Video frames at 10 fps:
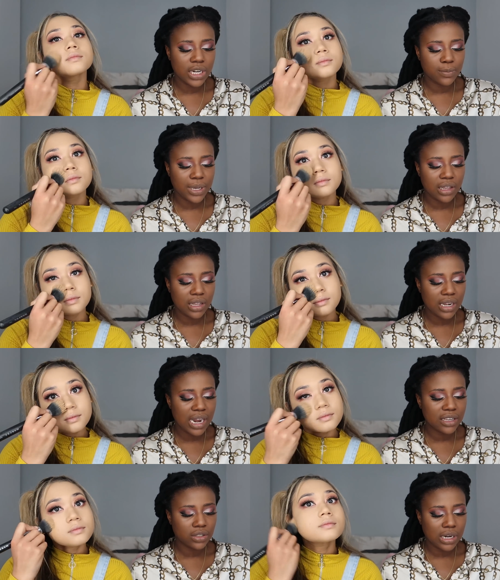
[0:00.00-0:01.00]
Speaker 1: one is better than
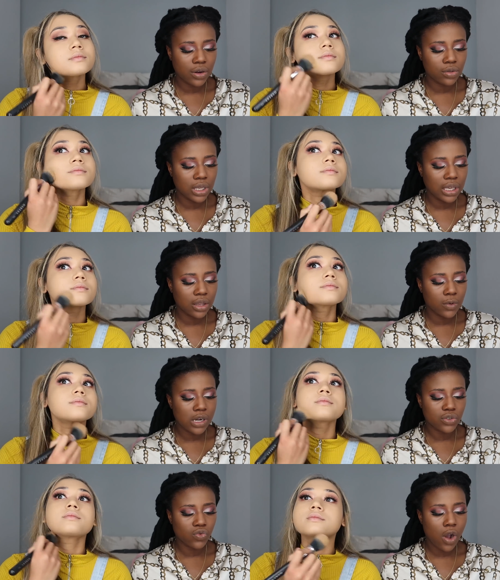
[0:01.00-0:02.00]
the next and I don't think either
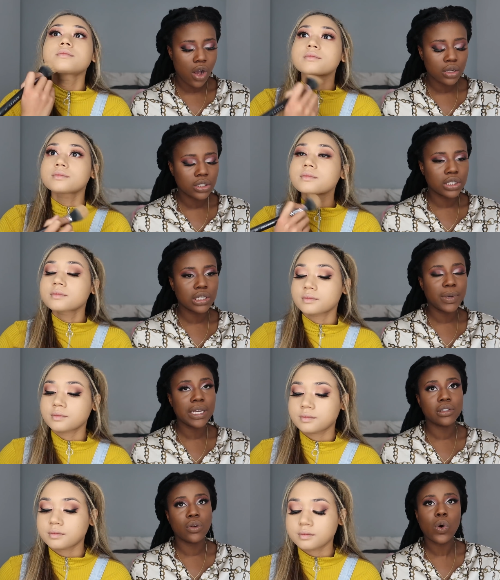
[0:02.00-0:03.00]
one is wrong it just
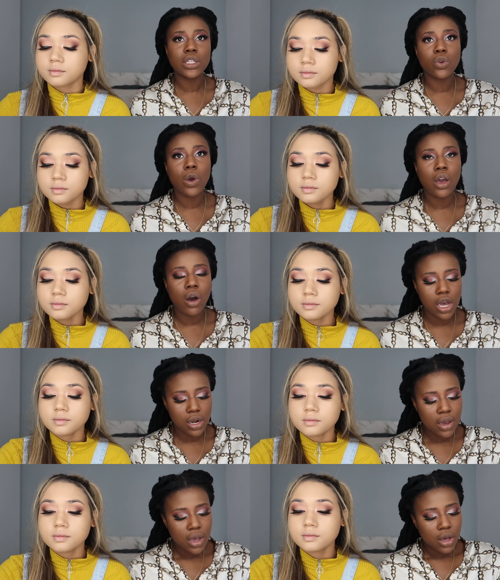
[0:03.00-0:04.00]
depends on what's going
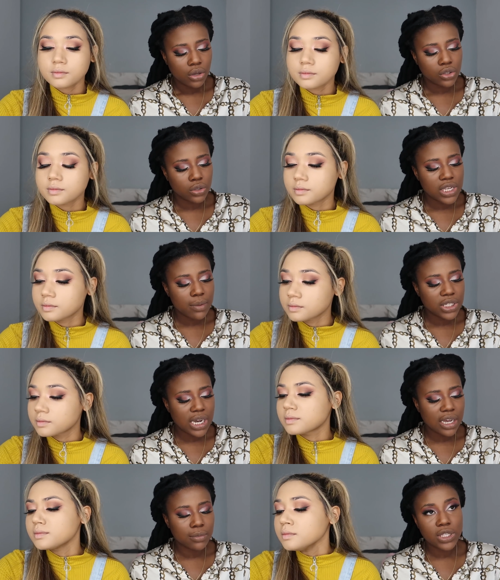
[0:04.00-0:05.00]
on mm. so
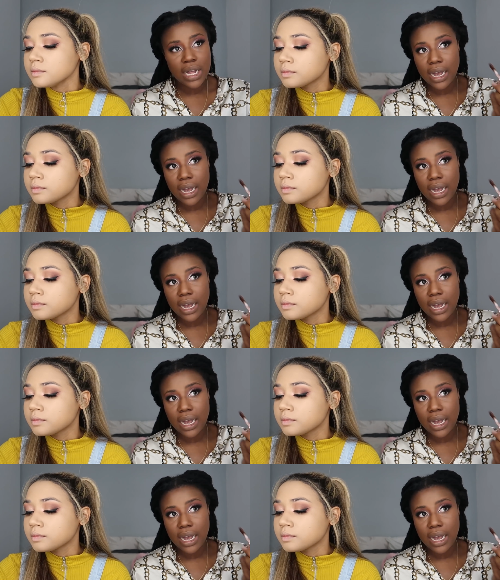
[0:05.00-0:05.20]
sometimes